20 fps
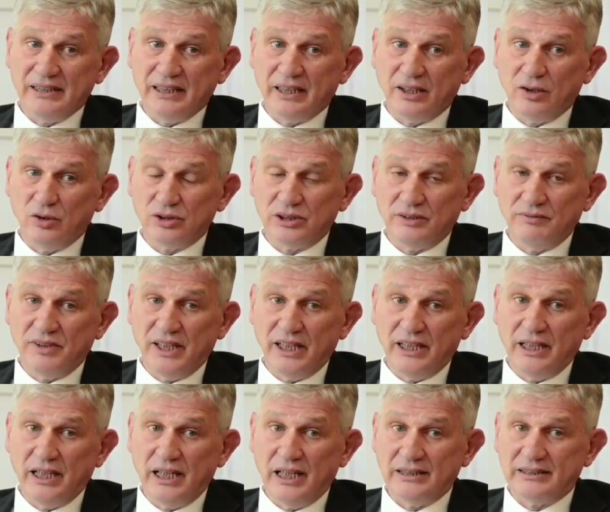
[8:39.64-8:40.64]
reaches
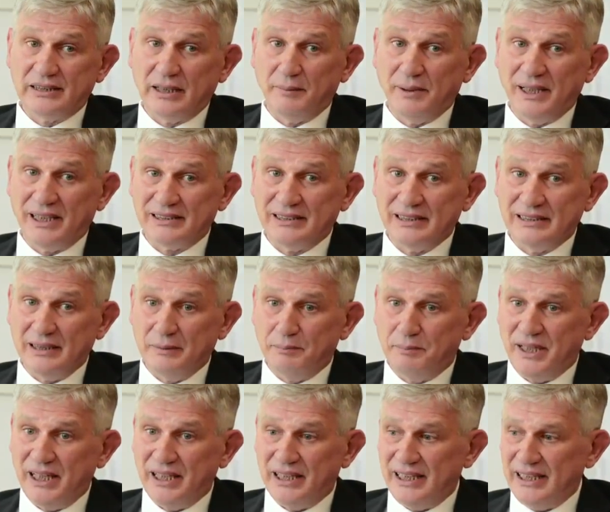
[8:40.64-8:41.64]
us from
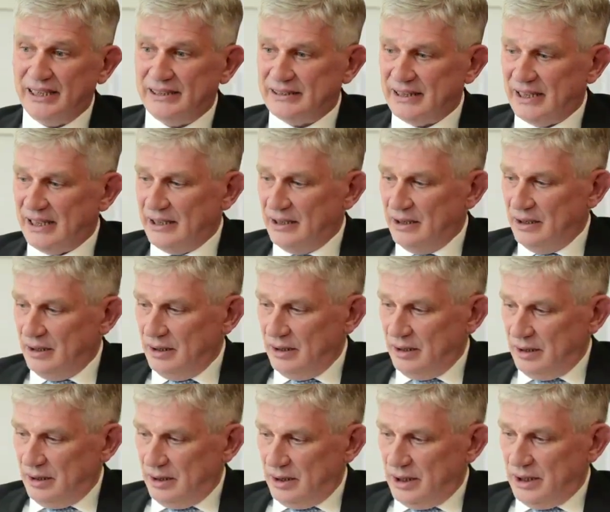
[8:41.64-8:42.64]
240 countries
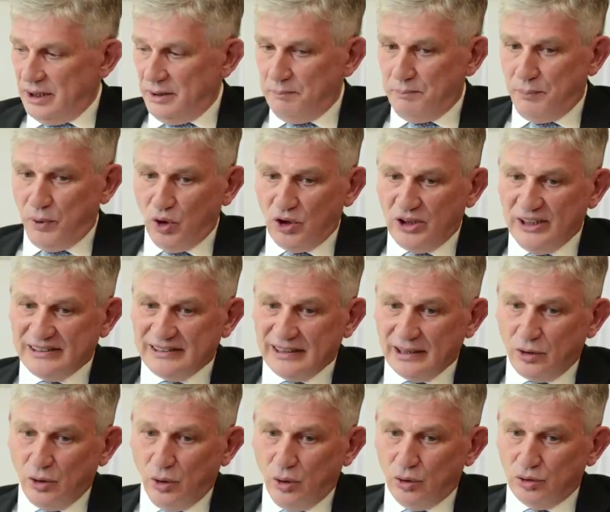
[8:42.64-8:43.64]
all over the world. I mean,
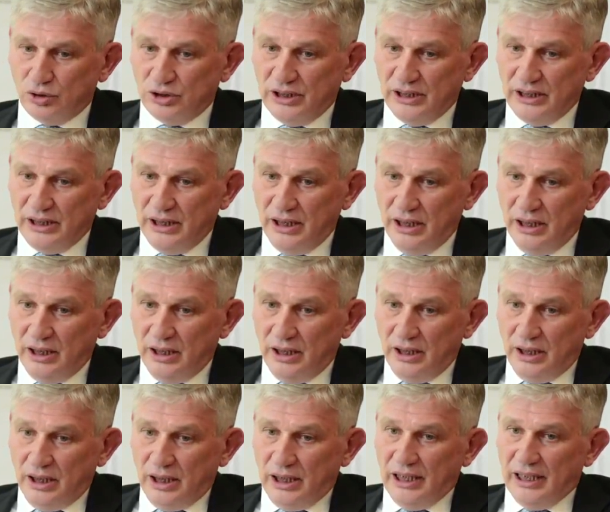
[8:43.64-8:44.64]
of
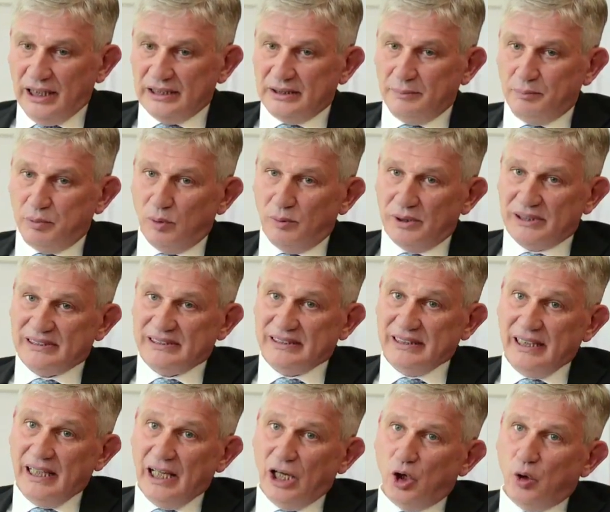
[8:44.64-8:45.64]
course, media
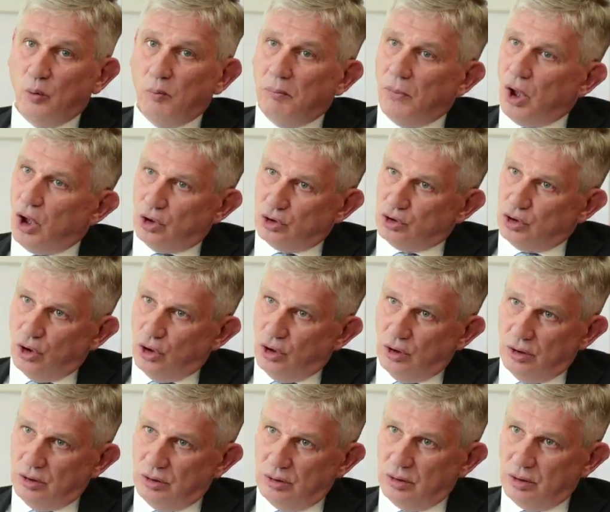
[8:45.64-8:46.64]

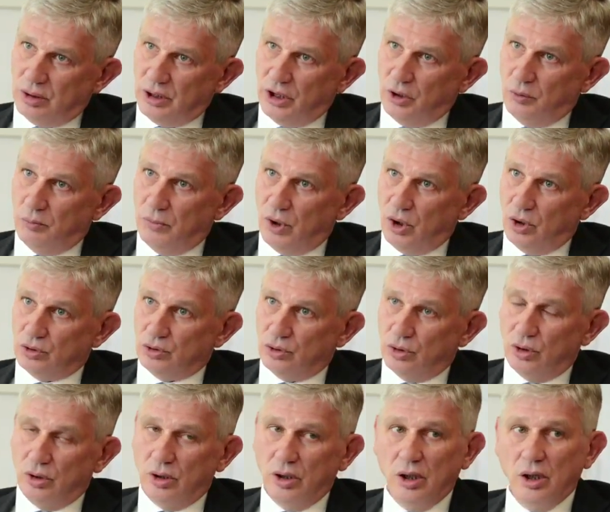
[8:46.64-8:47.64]
let us
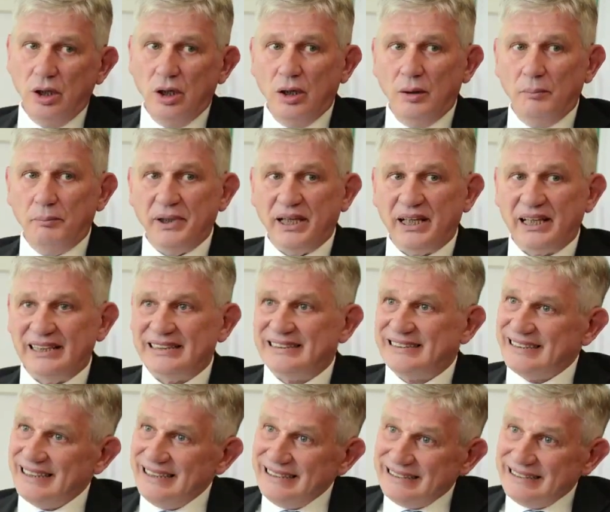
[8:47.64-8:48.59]
know everything about